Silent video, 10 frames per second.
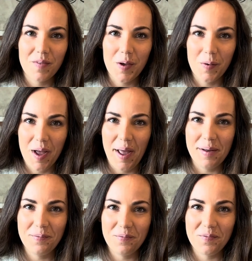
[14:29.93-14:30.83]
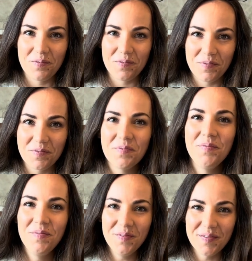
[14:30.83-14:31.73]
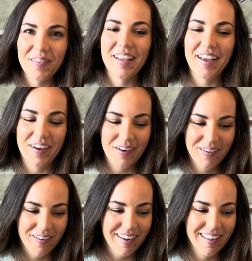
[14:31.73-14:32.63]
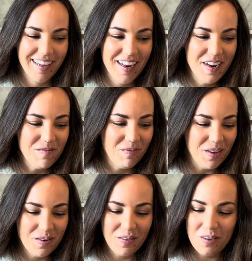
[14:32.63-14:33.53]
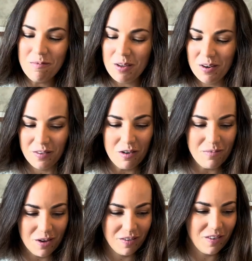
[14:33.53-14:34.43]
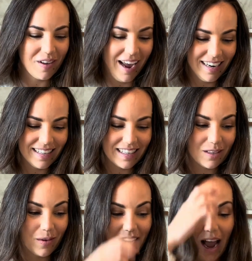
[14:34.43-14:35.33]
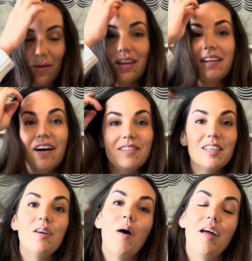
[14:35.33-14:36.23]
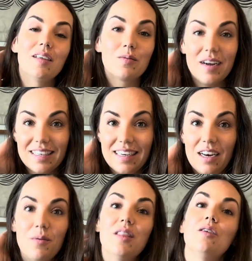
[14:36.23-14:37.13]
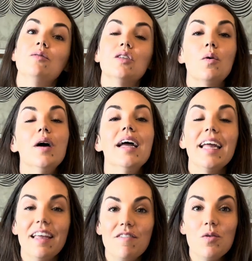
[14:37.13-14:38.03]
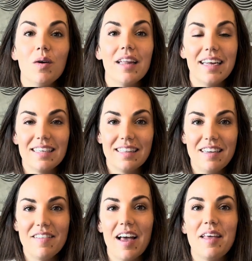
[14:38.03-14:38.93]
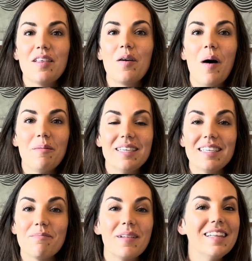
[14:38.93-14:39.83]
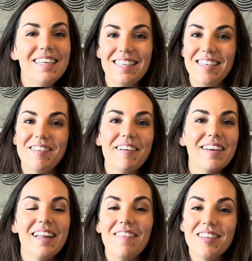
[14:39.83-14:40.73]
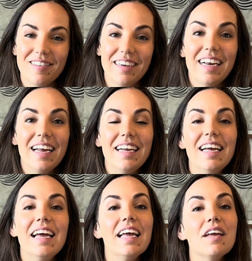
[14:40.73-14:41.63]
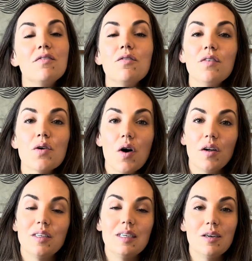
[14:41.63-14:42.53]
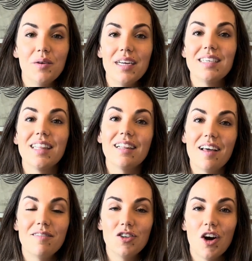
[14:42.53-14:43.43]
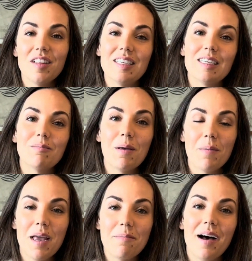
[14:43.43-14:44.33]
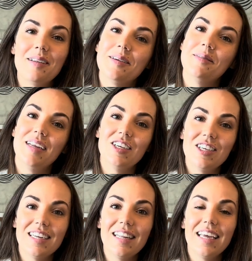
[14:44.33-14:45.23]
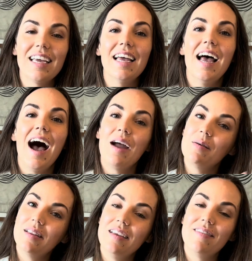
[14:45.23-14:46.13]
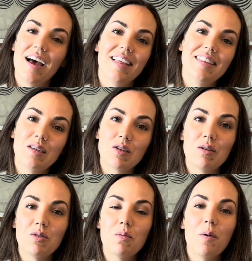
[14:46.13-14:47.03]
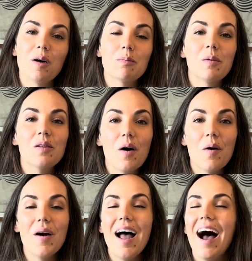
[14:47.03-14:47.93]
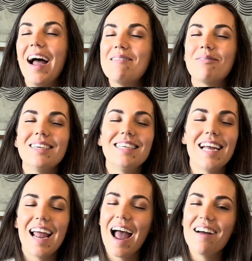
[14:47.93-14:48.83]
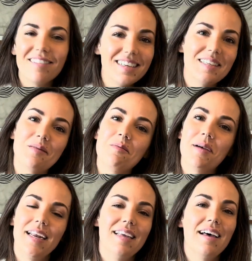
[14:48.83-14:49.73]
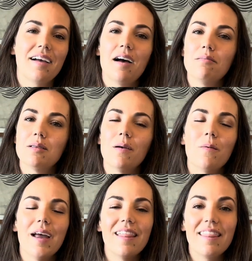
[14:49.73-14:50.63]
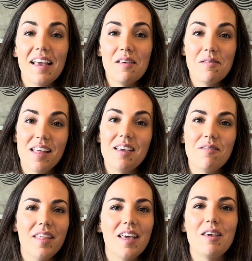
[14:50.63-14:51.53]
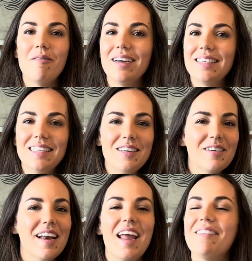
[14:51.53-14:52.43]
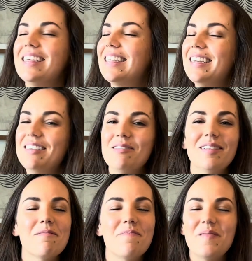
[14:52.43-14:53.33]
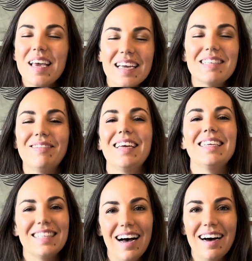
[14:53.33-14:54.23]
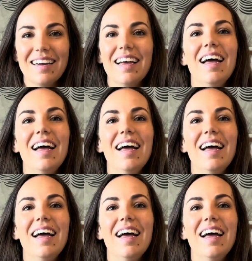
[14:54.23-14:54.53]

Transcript: Okay? Cool. Beautiful, beautiful, beautiful guidance this week. I would love to know how this resonated with you. So if you would like to leave that in the comments, please do. I would love to read it. If you feel called to donate to the Love Jar, this is my PayPal donation link. I will leave that in the description box below. I appreciate every single penny that comes my way. Thank you, thank you, thank you. I see your name. I send you the biggest, biggest hug.